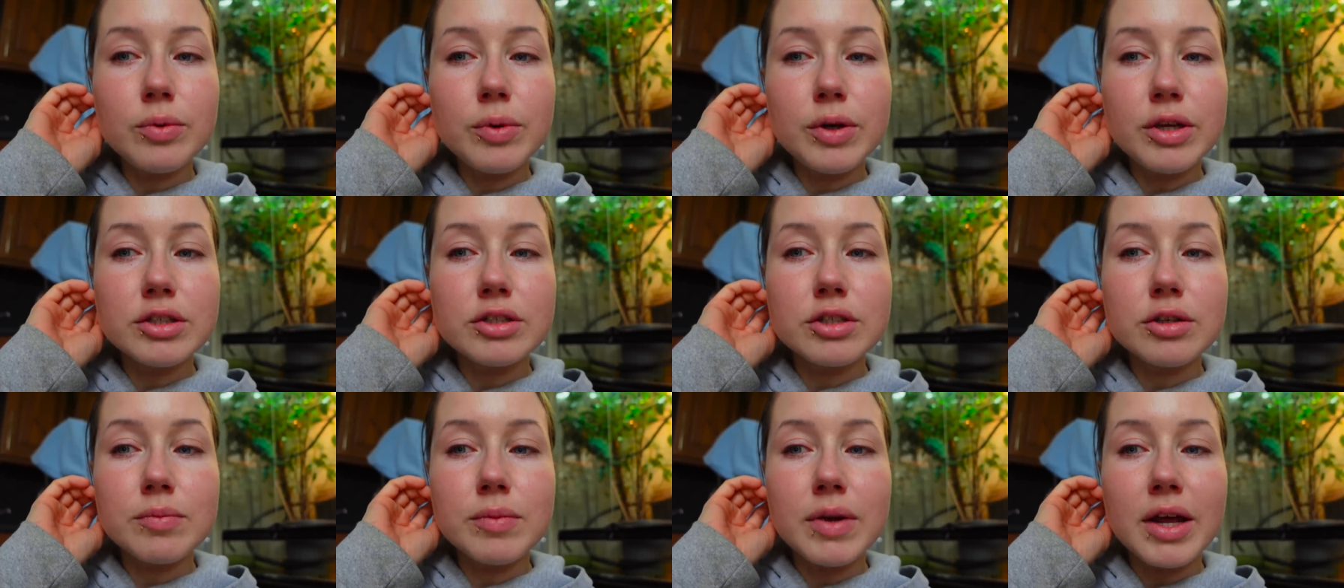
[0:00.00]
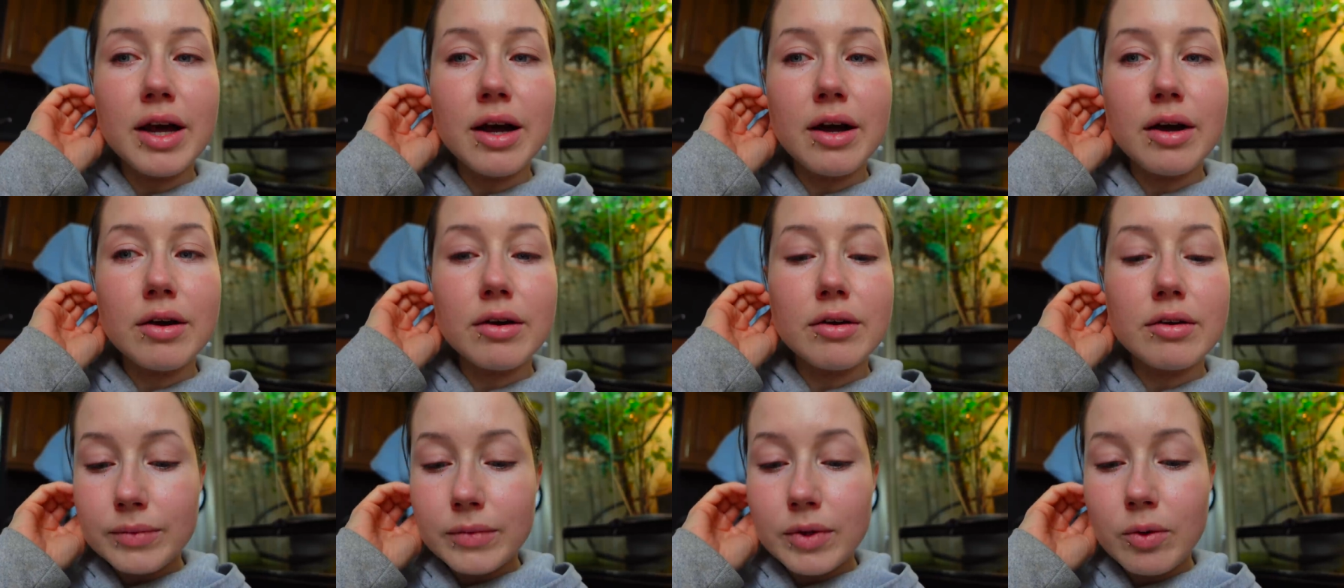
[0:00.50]
weeks from
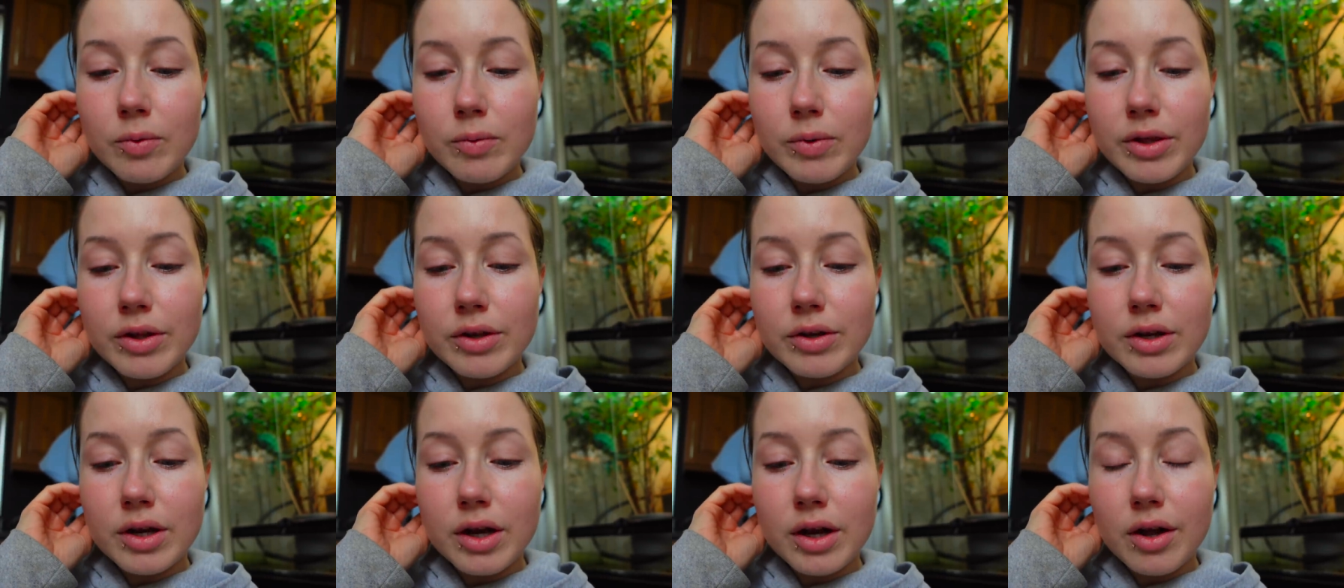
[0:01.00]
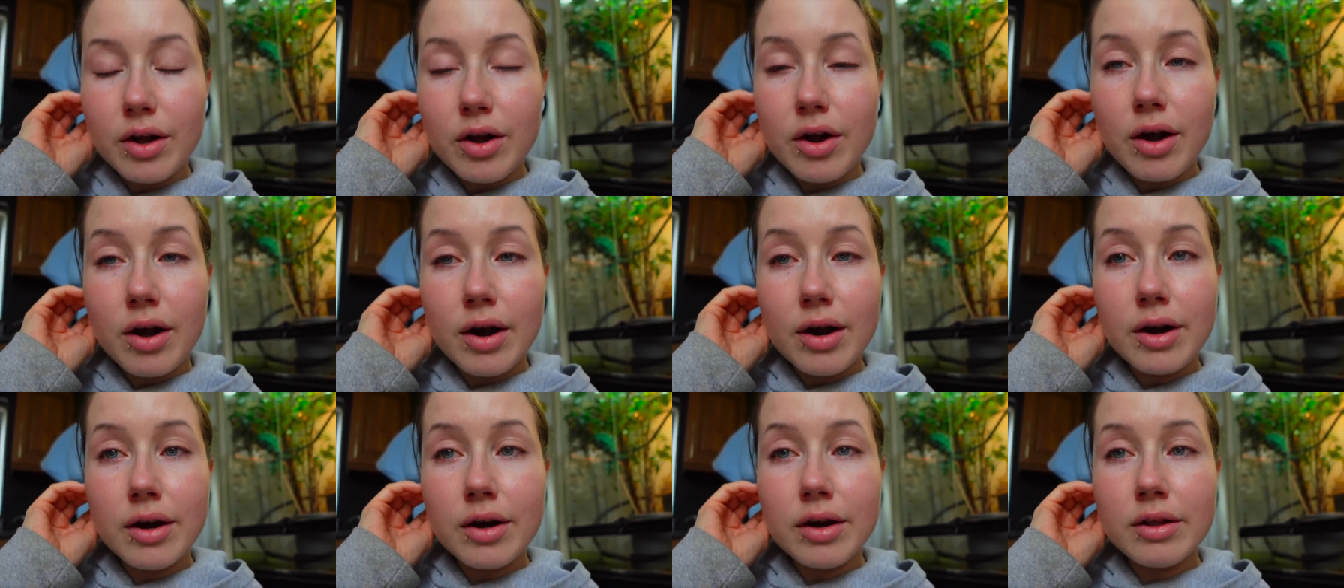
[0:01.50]
now, whether or not
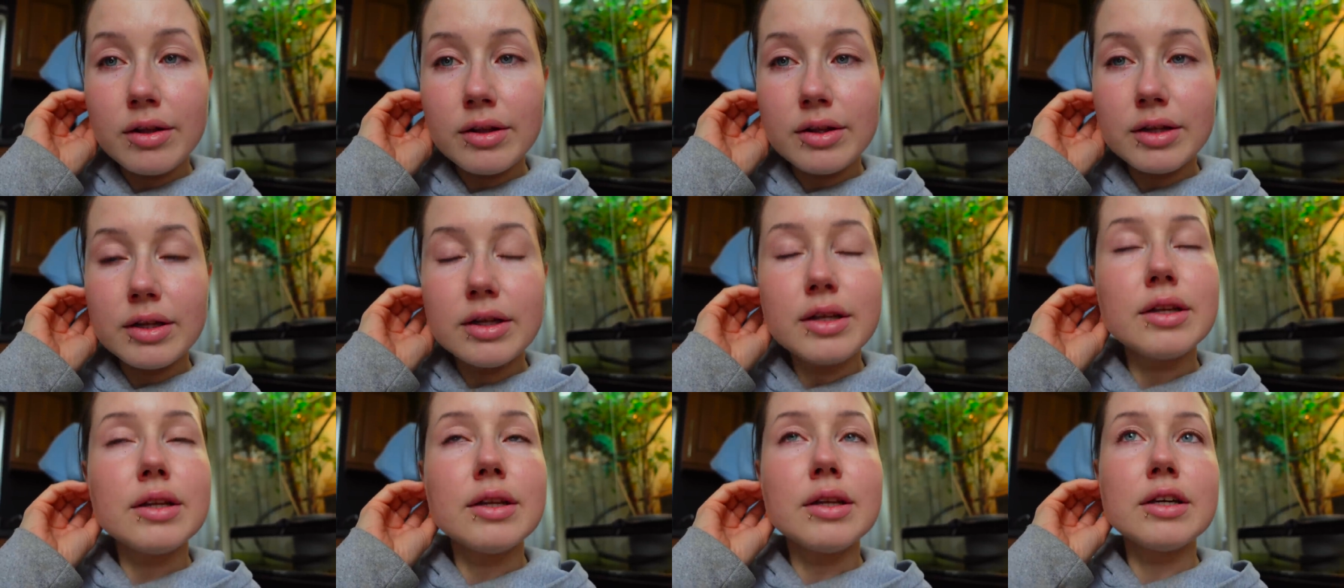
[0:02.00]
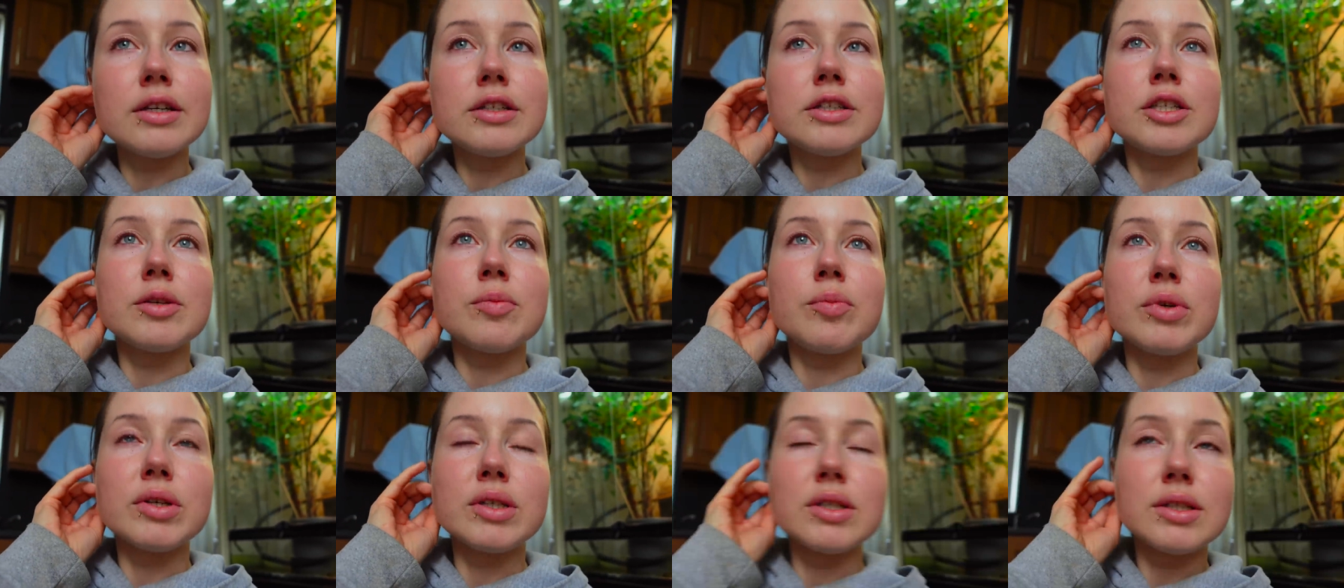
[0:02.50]
Carl needs
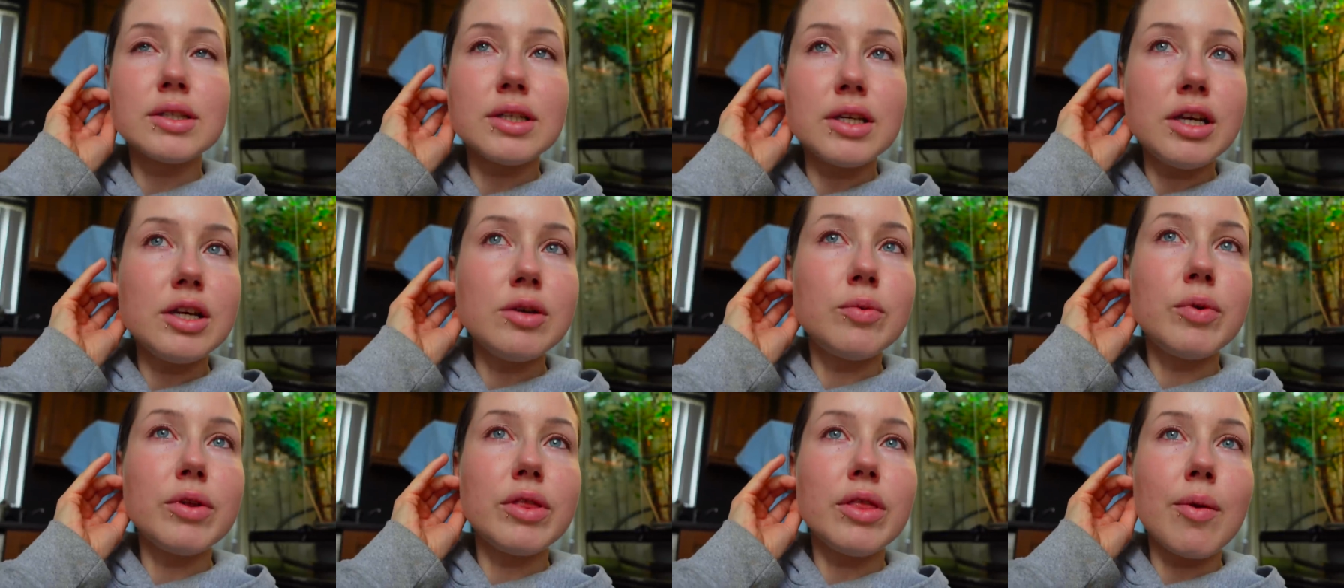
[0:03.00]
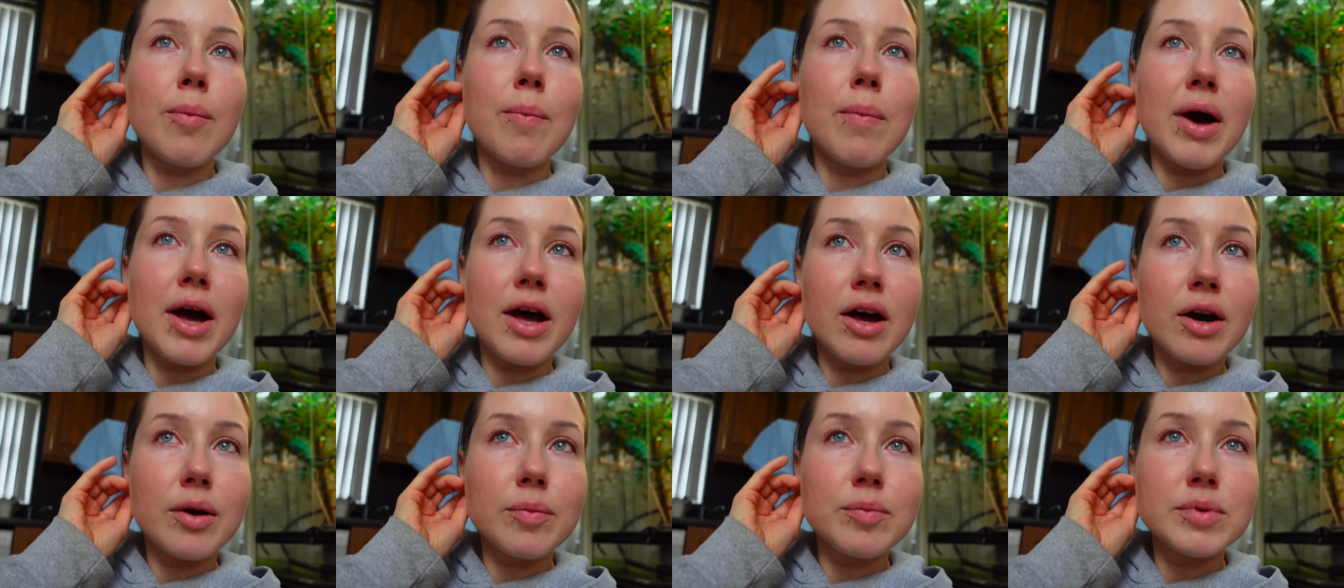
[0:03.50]
to proceed with the
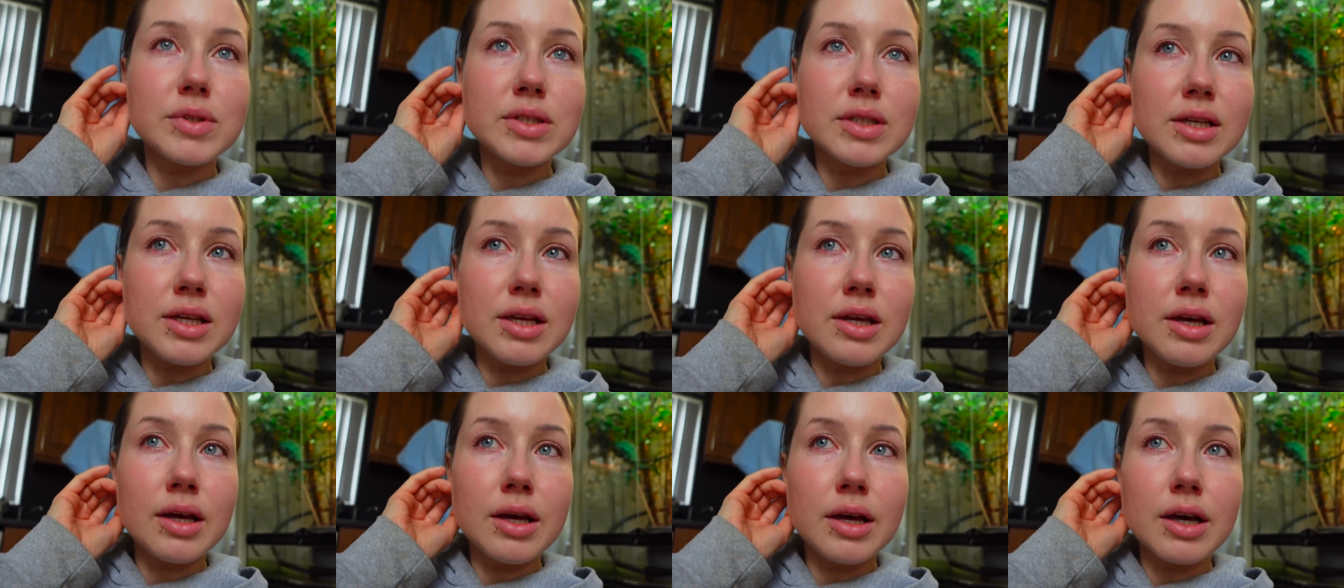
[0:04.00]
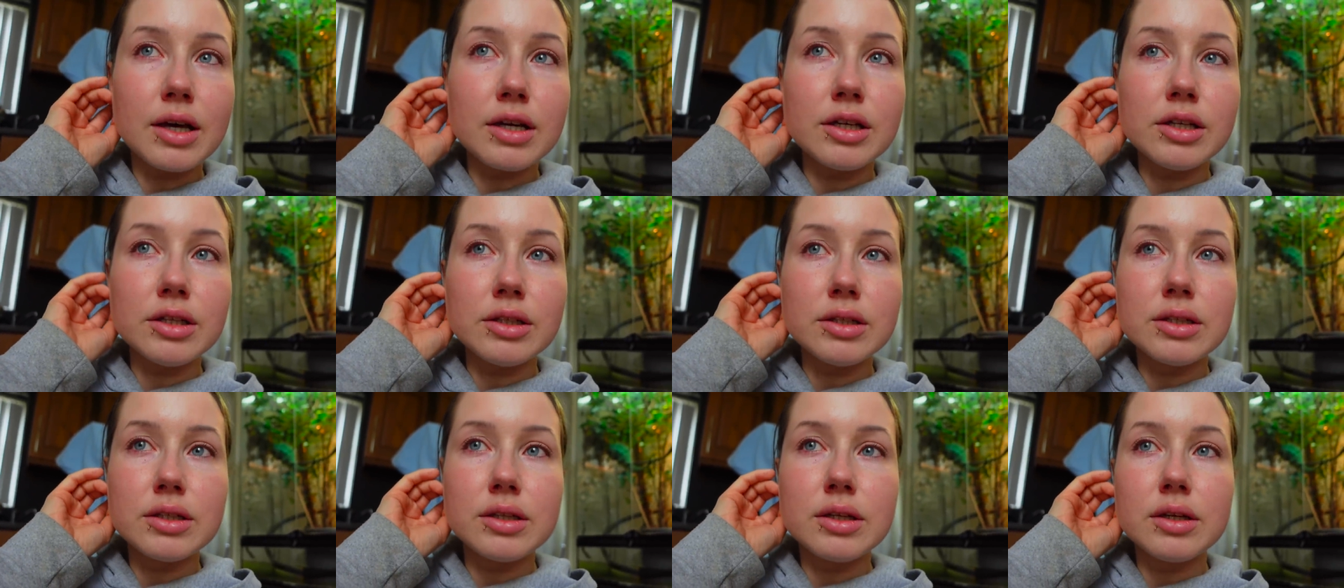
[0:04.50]
biopsy
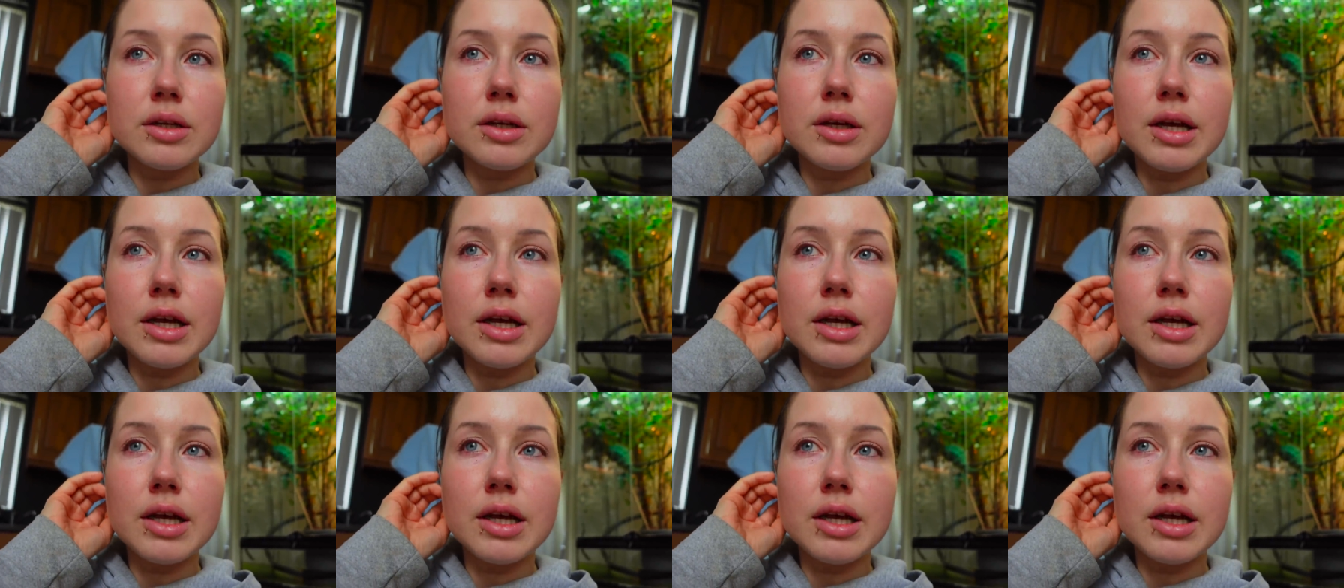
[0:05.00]
because